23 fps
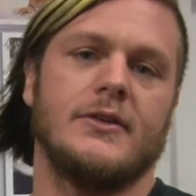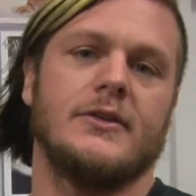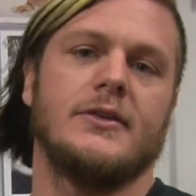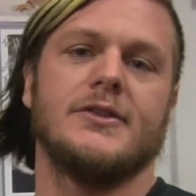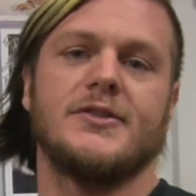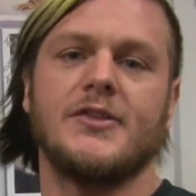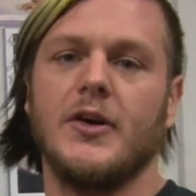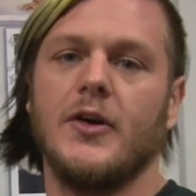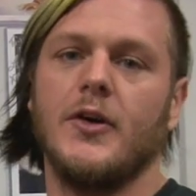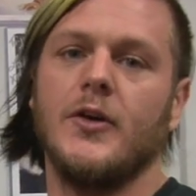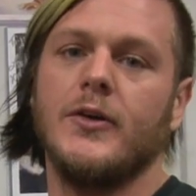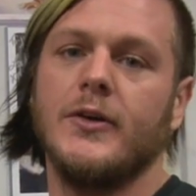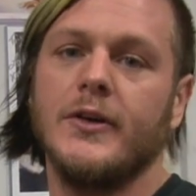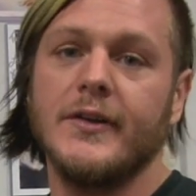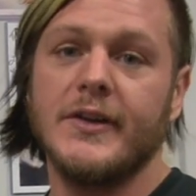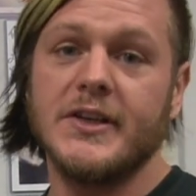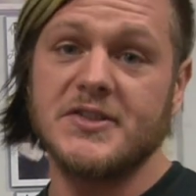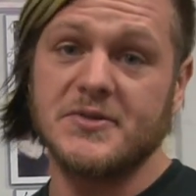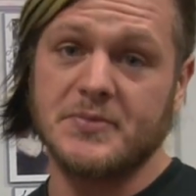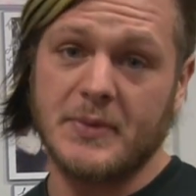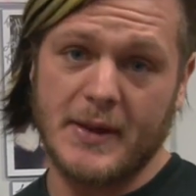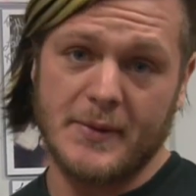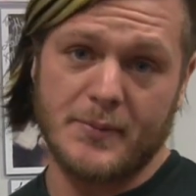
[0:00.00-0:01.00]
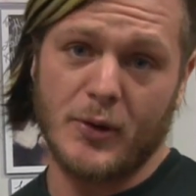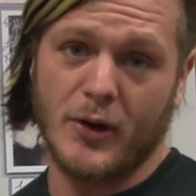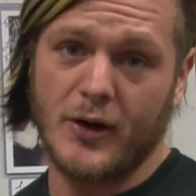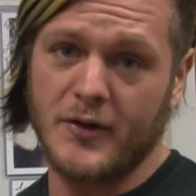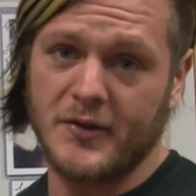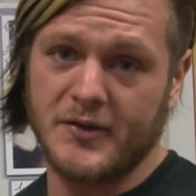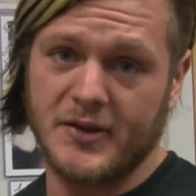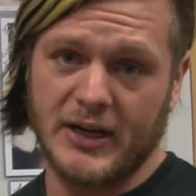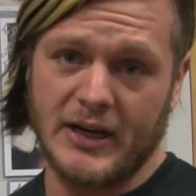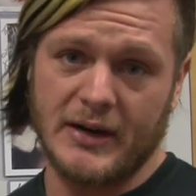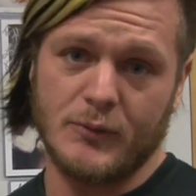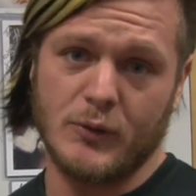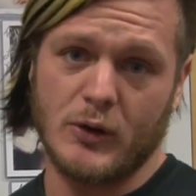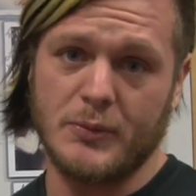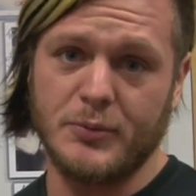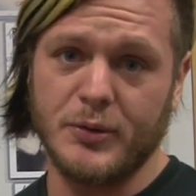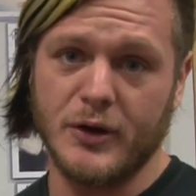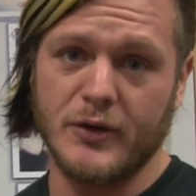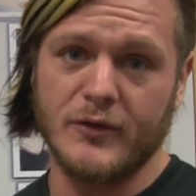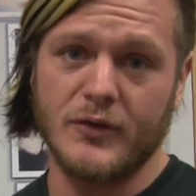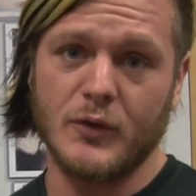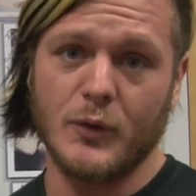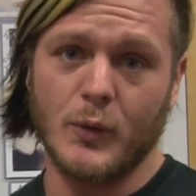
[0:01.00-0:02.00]
So this is about the part of the time where I
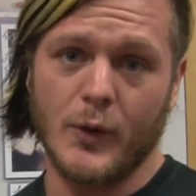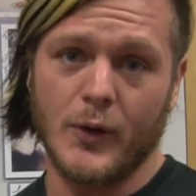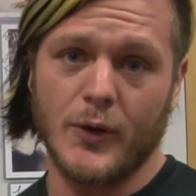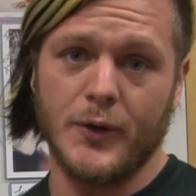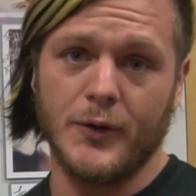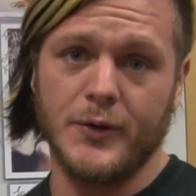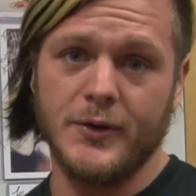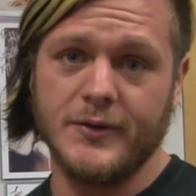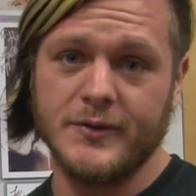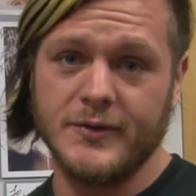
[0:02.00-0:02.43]
put over the world.